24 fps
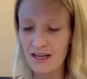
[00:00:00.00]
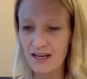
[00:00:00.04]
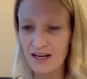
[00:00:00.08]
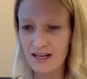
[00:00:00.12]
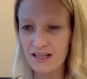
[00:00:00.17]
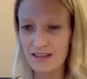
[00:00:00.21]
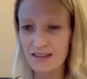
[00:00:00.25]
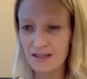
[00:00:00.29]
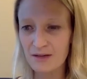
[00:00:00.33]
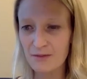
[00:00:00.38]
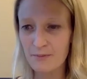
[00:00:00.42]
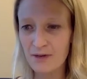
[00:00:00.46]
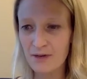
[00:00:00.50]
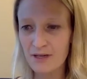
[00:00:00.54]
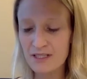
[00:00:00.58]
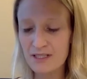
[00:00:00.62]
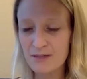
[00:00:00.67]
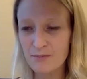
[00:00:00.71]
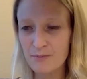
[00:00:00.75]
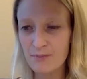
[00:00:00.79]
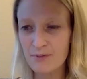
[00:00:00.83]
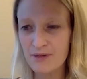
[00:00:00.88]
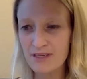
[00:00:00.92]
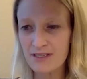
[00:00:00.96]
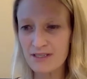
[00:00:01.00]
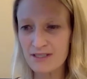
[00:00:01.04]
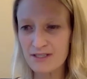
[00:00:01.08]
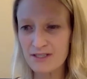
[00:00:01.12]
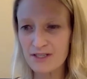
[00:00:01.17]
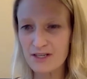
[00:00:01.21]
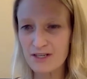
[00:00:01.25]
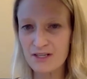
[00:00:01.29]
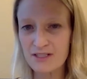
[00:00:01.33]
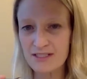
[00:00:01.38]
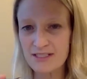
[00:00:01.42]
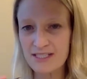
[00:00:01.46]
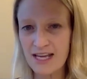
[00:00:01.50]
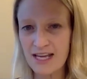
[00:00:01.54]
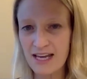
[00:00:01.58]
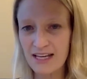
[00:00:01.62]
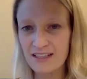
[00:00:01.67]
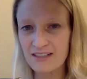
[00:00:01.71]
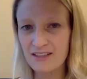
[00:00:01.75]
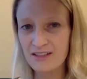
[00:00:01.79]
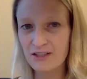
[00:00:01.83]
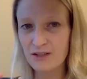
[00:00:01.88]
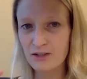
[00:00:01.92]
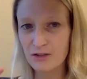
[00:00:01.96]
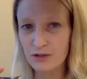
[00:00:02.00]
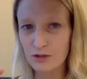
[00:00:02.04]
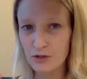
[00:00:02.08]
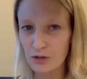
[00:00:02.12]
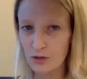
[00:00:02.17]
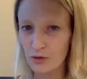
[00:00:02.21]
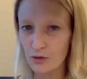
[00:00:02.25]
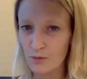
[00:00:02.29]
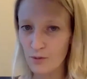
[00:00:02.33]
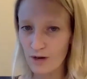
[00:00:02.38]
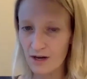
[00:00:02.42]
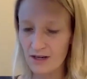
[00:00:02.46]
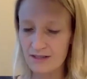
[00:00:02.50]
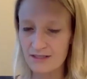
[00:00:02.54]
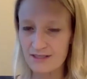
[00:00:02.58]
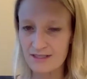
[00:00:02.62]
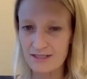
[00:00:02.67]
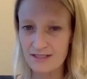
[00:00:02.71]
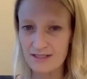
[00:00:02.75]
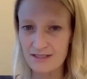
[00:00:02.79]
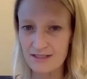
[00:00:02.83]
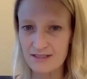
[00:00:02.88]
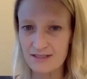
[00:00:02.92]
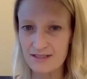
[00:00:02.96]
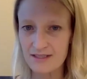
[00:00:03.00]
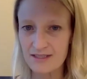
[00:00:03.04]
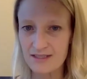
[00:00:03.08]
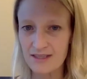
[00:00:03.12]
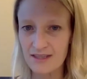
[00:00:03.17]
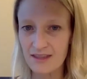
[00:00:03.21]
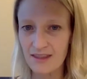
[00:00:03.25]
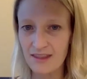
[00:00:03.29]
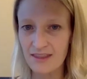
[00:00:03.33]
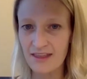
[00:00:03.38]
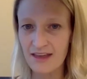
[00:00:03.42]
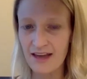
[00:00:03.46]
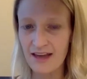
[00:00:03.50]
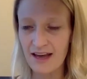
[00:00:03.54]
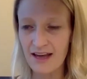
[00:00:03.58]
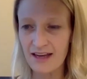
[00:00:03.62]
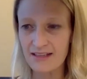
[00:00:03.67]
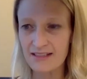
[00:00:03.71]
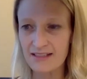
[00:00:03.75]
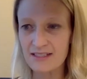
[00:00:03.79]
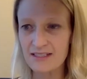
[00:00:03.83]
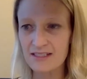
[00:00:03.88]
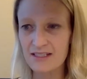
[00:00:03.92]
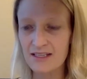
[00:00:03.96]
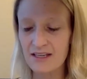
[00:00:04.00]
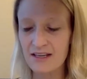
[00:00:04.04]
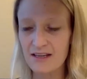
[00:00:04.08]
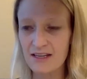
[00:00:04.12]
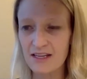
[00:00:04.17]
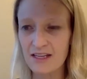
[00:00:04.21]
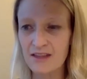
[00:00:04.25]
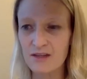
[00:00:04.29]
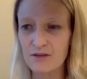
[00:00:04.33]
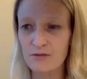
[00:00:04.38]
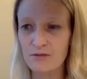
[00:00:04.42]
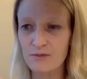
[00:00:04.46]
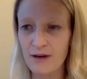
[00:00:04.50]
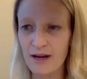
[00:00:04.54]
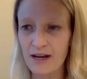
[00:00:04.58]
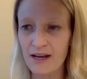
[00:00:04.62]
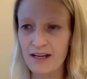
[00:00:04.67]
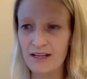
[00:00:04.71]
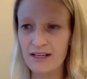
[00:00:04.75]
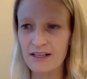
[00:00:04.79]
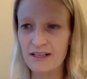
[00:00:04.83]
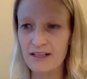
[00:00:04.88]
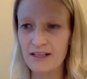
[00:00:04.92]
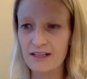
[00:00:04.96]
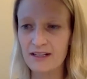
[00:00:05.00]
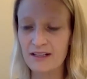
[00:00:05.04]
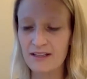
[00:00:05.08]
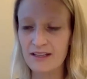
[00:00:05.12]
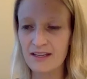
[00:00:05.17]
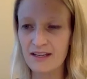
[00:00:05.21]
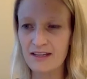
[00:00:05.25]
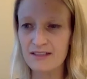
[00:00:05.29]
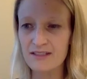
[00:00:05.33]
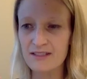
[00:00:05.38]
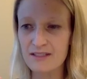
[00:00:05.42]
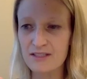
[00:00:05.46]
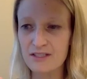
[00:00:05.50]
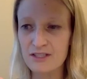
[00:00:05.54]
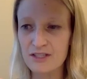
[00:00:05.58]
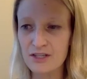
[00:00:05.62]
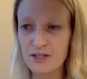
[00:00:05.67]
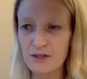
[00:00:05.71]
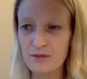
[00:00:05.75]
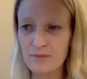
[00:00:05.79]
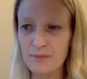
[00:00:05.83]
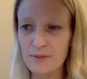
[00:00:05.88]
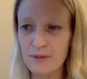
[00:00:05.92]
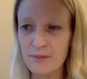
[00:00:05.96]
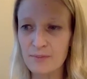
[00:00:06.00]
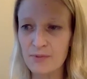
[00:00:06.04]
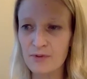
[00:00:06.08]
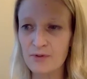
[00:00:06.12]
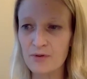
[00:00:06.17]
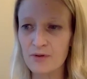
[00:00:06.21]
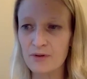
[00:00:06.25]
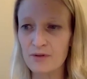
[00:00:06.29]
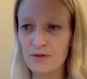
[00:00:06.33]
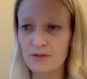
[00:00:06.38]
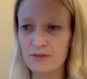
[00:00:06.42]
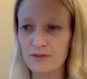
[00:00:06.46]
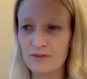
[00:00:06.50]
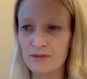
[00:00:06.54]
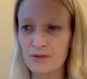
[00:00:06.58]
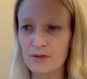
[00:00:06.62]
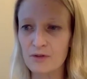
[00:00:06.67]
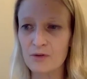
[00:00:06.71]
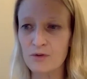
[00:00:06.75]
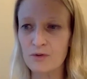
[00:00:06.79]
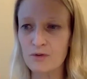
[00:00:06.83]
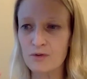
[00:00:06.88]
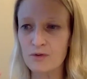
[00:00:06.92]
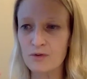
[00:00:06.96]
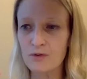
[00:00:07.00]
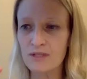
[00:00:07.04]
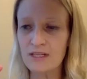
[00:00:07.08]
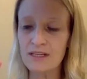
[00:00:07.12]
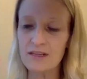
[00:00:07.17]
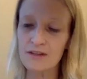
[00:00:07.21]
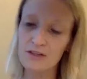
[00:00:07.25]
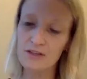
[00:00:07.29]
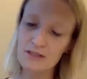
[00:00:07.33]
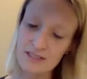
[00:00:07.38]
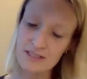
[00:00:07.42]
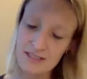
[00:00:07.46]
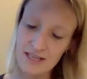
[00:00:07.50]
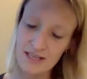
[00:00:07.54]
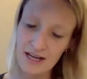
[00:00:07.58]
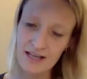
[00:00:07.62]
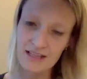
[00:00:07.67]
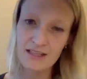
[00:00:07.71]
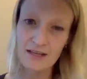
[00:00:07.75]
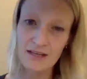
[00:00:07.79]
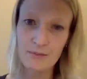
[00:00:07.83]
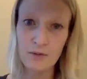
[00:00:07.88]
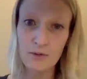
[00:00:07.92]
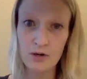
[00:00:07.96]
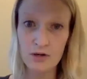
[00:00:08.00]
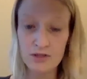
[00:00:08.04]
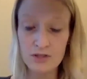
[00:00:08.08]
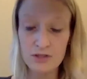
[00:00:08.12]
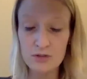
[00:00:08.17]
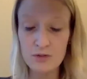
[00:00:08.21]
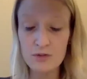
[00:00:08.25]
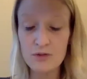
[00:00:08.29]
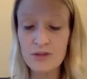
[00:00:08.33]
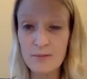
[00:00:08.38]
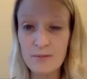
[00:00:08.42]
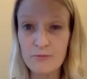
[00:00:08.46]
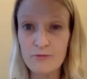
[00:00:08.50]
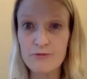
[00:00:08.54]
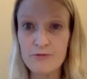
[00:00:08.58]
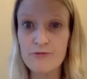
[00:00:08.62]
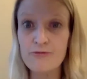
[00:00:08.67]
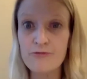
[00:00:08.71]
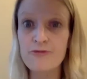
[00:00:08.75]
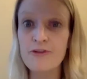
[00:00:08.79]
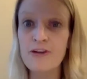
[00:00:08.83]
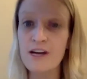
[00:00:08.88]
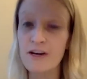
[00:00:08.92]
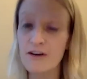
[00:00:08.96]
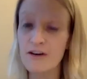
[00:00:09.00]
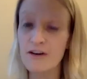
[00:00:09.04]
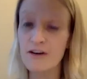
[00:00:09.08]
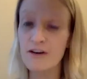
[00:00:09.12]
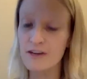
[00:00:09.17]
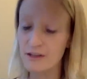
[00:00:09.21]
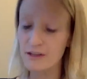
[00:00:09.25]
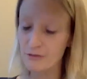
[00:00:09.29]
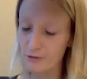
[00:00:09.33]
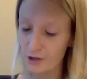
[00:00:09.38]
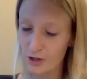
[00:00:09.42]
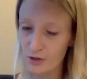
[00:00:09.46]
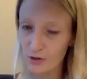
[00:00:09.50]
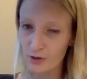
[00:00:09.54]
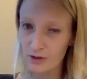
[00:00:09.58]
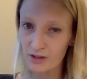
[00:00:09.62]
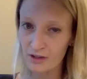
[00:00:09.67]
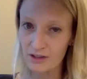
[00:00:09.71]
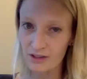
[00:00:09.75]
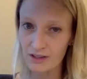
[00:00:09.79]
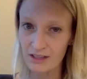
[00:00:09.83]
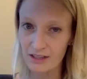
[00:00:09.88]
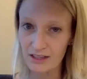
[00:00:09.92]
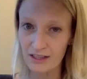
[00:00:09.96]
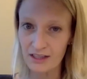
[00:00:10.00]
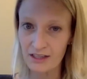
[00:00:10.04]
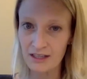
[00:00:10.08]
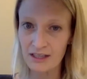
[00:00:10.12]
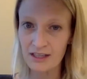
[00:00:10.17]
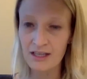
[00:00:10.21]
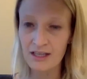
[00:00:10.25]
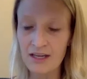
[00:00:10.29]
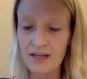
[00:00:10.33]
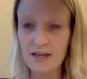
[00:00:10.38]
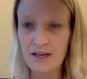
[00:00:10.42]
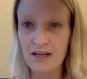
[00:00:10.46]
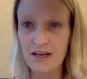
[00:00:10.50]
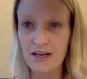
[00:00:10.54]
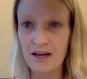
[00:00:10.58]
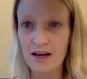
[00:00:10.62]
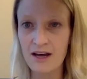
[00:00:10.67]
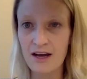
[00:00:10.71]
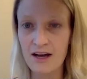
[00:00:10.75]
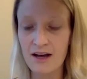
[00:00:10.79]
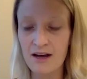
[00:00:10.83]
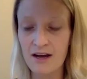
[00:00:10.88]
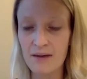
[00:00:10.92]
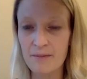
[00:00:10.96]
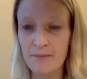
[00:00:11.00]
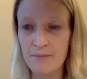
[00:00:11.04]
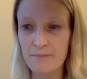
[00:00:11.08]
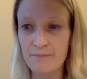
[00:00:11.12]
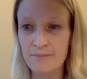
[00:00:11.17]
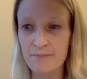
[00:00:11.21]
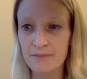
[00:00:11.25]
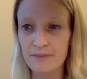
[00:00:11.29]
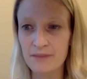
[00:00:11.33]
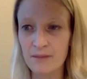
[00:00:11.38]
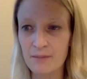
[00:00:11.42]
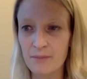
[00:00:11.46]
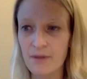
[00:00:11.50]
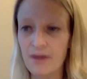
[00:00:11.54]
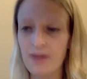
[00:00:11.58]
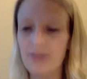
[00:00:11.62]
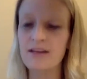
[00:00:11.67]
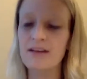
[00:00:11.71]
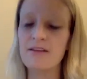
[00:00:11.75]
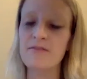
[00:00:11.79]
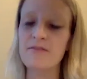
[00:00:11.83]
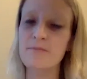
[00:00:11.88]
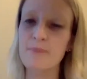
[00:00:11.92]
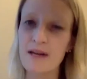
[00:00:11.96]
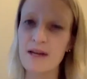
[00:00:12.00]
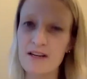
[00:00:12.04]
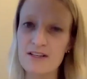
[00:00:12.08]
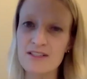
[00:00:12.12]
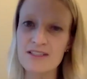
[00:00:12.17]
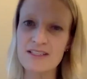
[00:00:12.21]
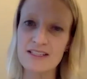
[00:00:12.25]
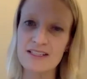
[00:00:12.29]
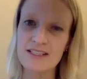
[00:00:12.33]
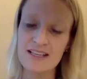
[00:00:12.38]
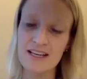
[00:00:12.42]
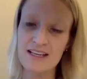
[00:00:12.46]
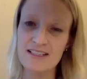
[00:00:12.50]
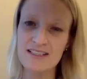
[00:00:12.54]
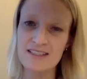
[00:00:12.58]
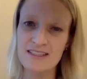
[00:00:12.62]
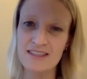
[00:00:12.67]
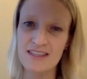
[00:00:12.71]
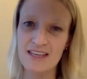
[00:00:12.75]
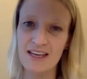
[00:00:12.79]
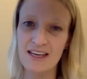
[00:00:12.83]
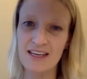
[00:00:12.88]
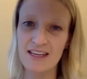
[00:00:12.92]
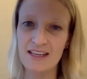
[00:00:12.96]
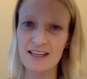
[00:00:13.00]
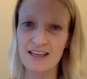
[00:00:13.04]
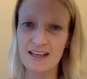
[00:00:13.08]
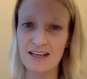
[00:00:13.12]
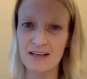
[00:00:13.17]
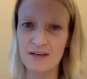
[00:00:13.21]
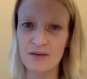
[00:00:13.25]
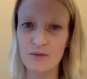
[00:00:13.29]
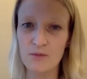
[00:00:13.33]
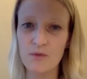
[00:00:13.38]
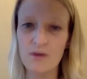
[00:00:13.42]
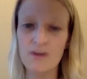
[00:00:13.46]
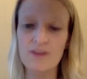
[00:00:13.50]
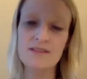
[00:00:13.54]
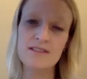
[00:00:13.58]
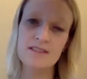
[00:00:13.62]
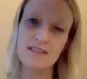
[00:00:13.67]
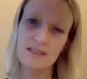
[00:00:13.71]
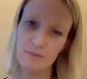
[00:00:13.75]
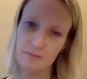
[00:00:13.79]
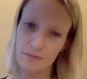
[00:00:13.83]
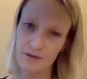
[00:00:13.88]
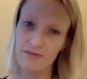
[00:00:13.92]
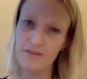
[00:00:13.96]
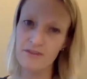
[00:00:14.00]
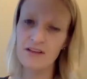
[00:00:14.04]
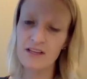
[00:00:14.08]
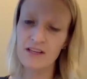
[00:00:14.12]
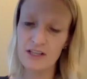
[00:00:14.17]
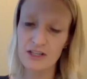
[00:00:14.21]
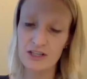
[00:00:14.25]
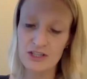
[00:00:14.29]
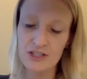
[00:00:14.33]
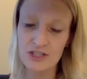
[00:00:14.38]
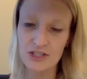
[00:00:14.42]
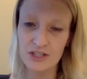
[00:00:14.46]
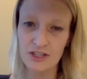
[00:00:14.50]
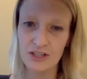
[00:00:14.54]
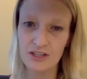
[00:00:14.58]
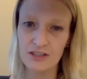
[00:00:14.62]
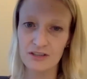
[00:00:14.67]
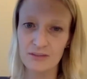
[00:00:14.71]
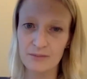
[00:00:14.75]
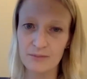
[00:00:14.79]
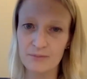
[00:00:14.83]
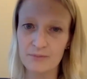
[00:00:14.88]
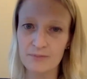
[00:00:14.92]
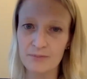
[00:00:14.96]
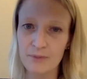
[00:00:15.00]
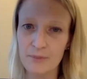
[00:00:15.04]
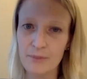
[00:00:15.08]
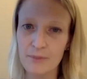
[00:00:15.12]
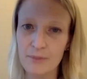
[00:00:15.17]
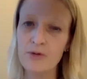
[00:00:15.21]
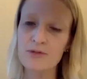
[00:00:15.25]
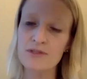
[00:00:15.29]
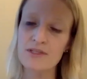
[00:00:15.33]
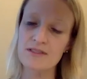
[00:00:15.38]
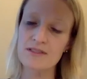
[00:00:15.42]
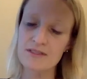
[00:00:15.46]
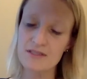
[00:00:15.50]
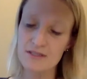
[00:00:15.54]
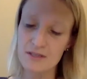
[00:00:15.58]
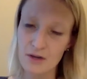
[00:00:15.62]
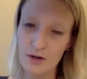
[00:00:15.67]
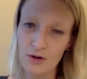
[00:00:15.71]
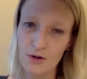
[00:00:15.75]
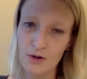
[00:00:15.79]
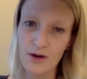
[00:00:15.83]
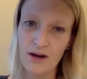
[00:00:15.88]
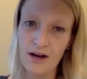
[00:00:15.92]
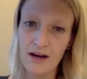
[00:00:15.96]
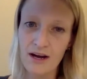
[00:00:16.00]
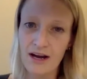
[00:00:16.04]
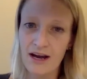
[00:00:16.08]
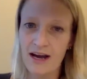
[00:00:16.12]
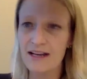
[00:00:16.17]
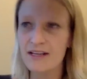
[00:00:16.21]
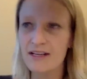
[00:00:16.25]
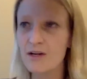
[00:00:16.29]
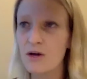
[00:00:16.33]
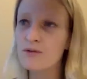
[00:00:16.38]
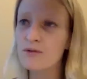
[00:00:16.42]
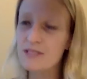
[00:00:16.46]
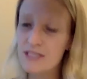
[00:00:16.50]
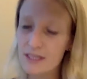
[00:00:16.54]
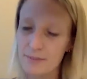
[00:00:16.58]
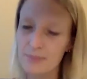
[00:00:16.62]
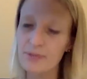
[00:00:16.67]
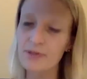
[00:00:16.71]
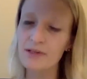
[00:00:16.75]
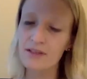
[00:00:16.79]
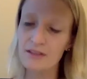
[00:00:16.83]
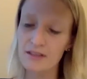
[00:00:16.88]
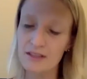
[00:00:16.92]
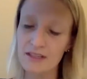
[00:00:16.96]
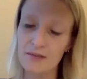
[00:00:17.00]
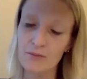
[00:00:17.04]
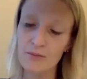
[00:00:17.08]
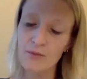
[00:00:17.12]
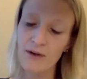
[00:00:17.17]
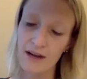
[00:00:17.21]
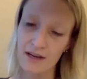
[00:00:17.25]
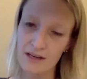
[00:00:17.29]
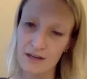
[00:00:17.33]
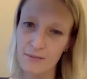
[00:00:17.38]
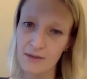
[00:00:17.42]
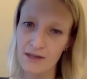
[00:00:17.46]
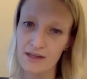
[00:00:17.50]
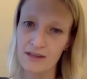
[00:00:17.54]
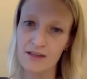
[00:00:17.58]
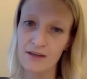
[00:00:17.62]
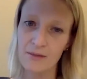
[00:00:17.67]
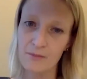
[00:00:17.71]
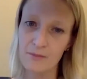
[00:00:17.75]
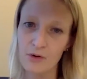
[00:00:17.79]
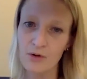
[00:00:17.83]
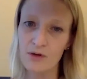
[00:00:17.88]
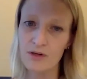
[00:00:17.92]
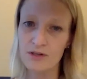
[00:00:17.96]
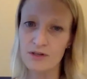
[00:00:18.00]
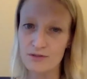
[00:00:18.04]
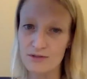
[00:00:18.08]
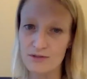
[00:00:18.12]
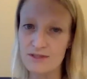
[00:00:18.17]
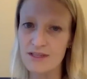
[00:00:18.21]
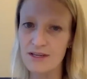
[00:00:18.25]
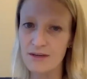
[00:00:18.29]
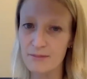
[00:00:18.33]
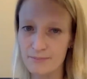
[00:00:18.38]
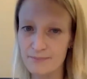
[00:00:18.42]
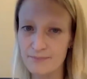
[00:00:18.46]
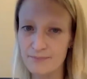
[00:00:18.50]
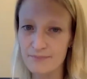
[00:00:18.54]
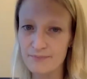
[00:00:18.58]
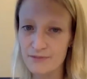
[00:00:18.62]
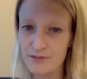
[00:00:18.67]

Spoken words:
there must be certain technical nuances that that certain people who either design them or do them very frequently probably have better success than what some of the literature proposes. So I don't typically recommend them or use them.